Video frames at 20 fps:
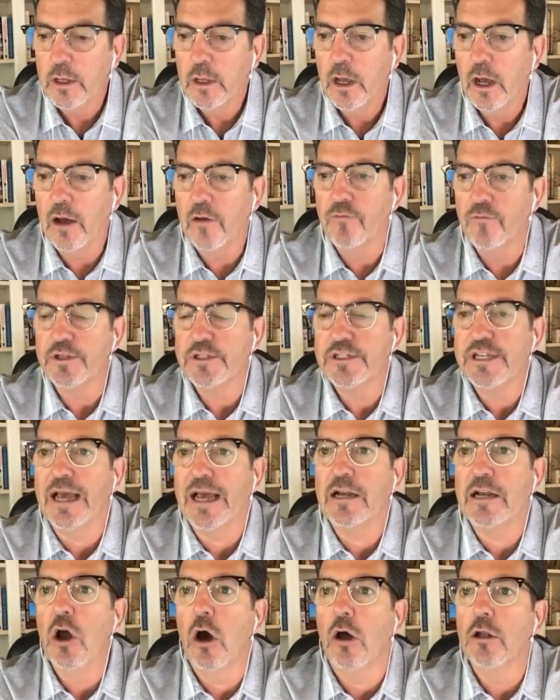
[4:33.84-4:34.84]
of the
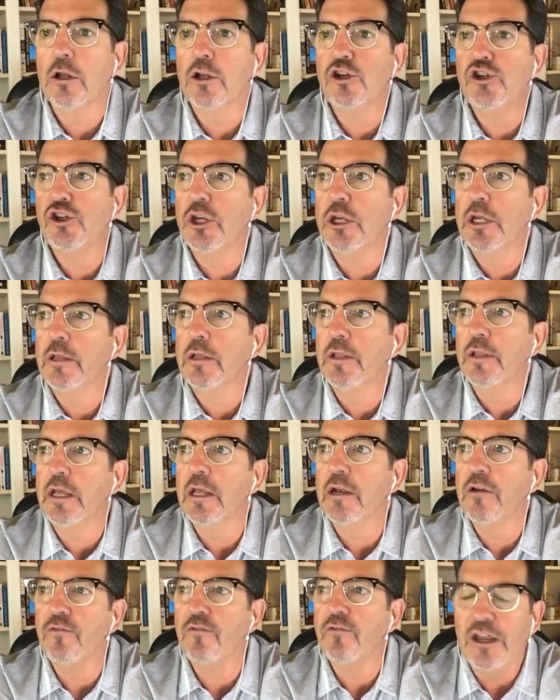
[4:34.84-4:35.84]
technology and the
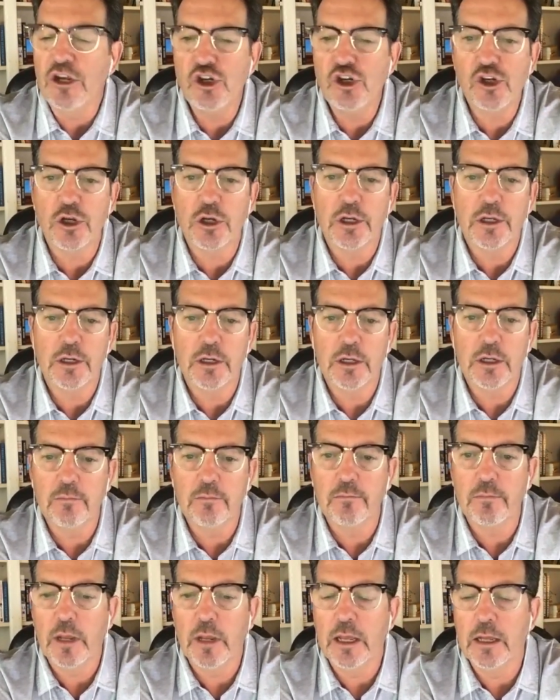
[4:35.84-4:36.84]

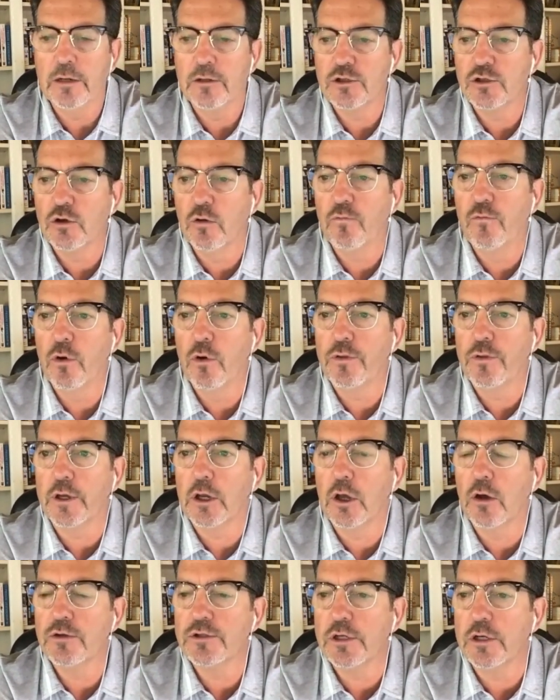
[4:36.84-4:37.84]
innovation and so forth that
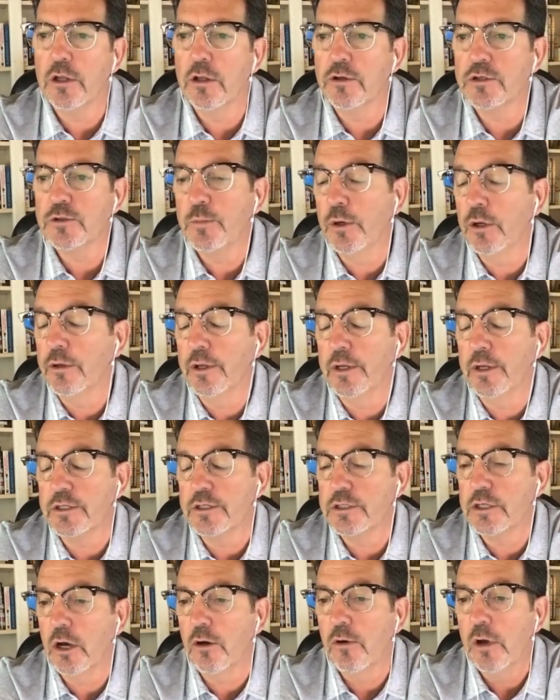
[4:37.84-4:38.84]
goes into those buildings.
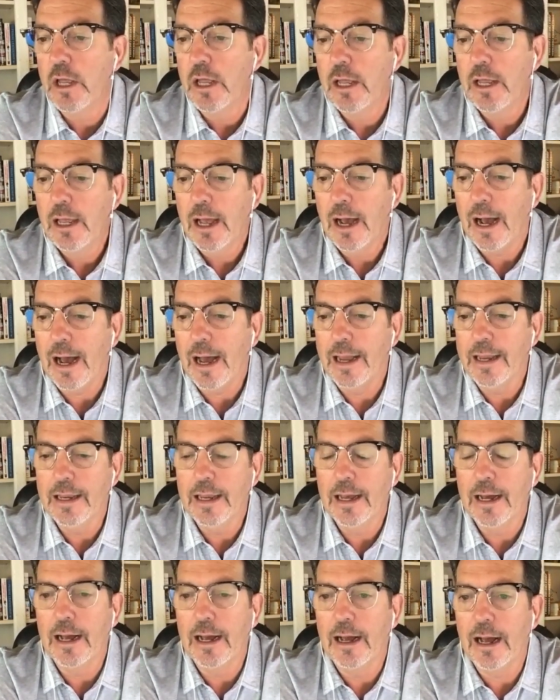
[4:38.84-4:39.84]
So
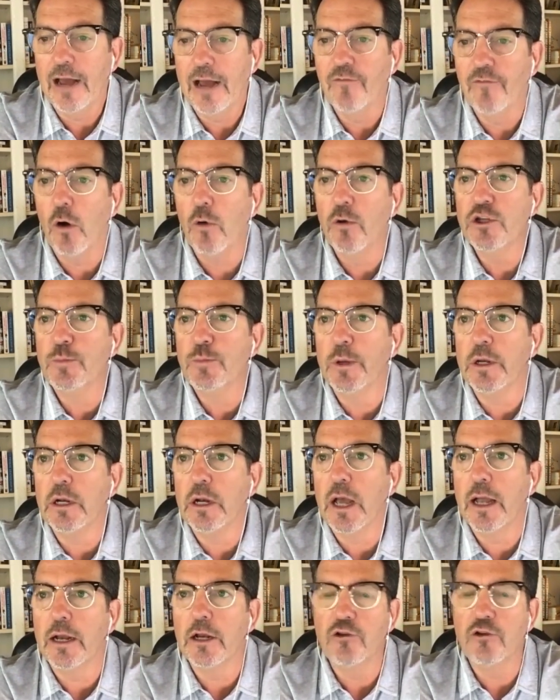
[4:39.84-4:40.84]
I've always been
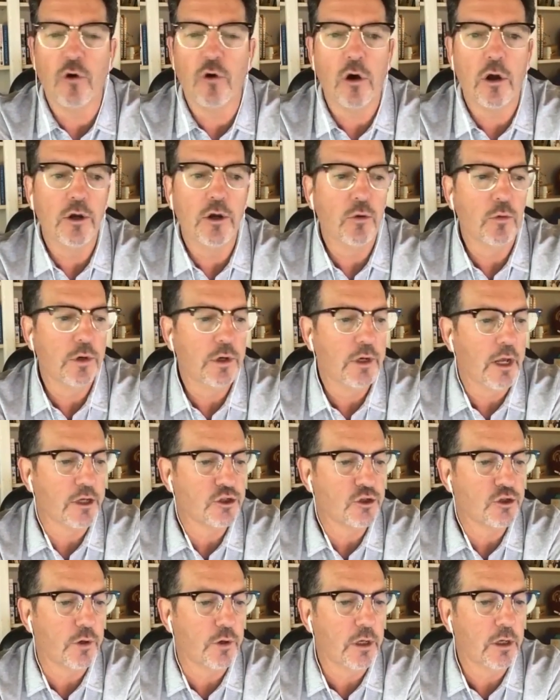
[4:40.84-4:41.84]
kind of drawn to
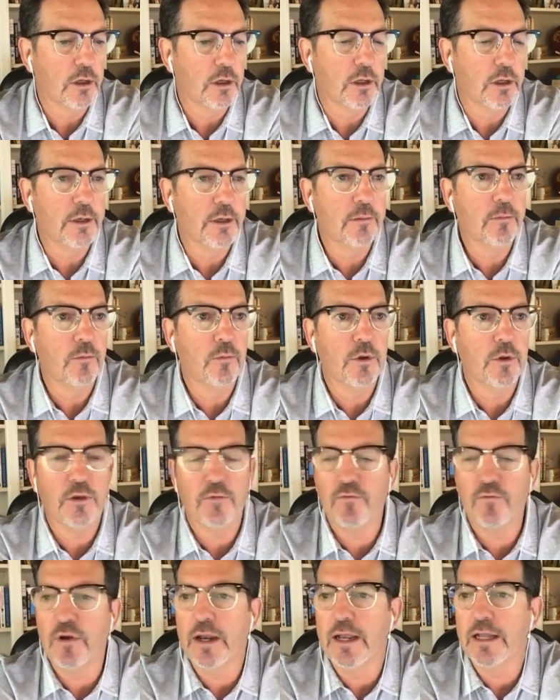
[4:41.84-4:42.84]
industrial, and with the
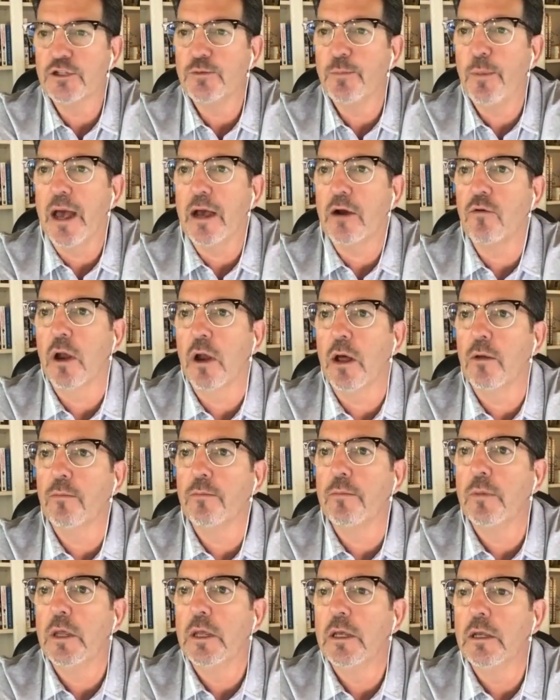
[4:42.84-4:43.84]
finance
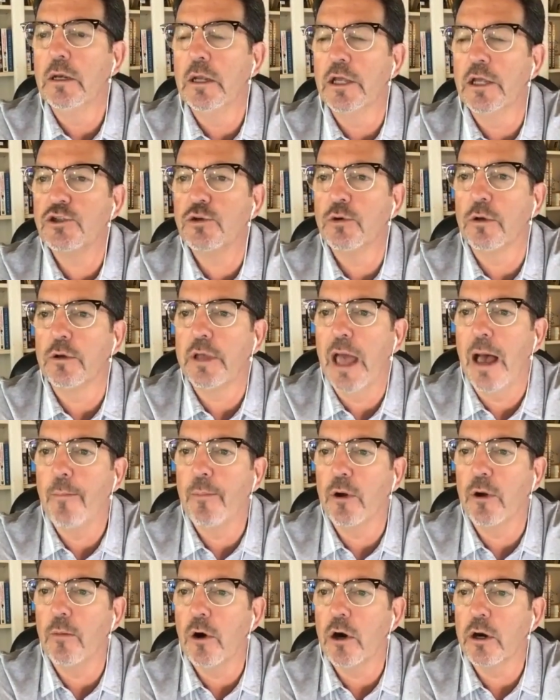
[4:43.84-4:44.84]
background, industrial
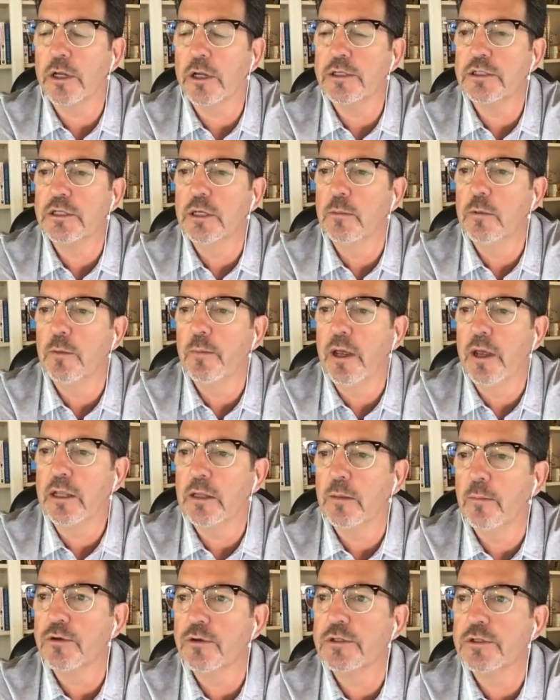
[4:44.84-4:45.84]
capital markets seem to make
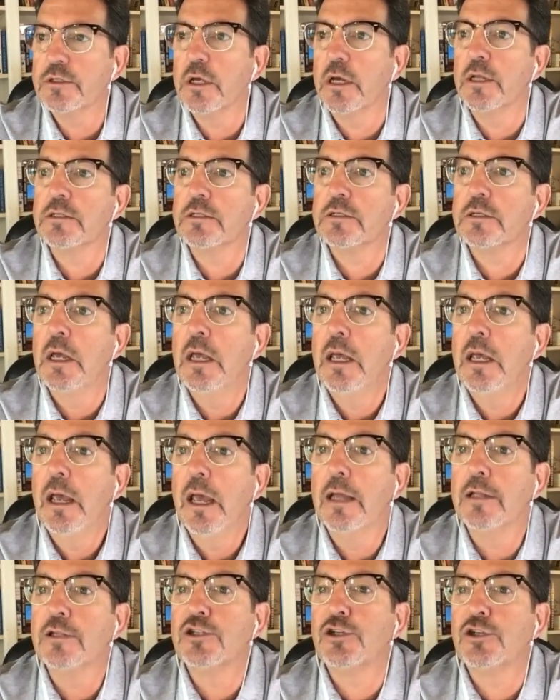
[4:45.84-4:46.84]
the most sense.
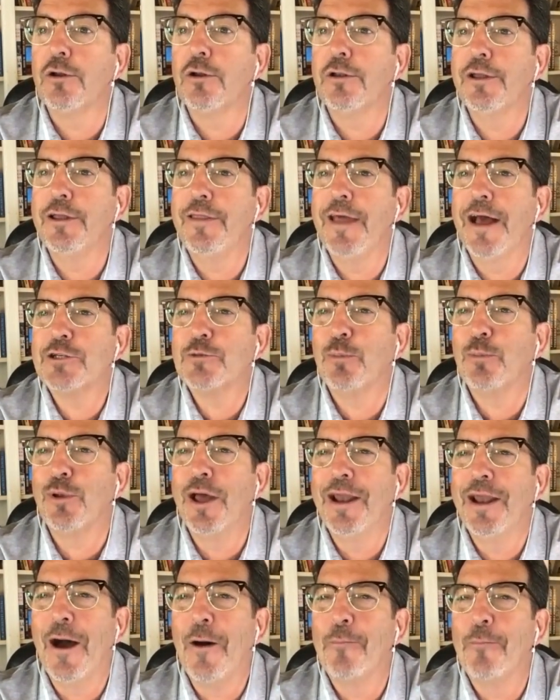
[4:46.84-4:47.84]
And certainly that's
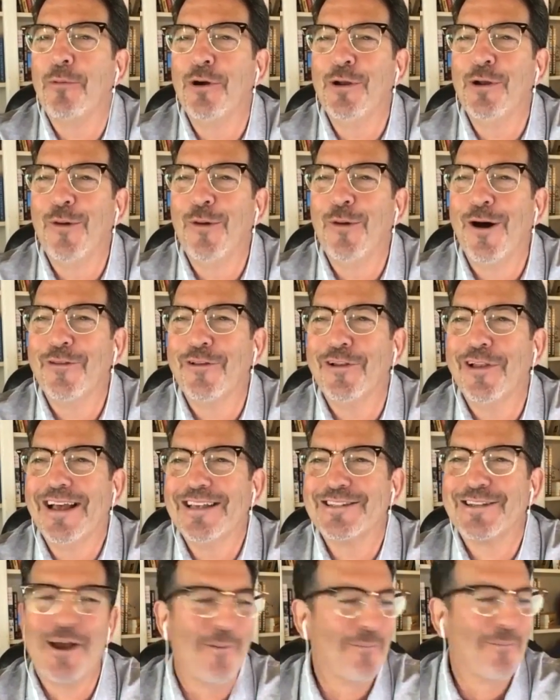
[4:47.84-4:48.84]
played out pretty well the
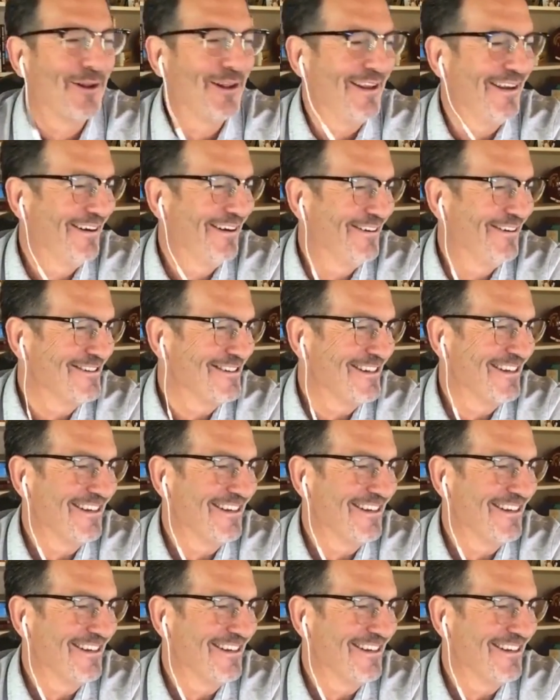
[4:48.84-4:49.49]
last couple of years.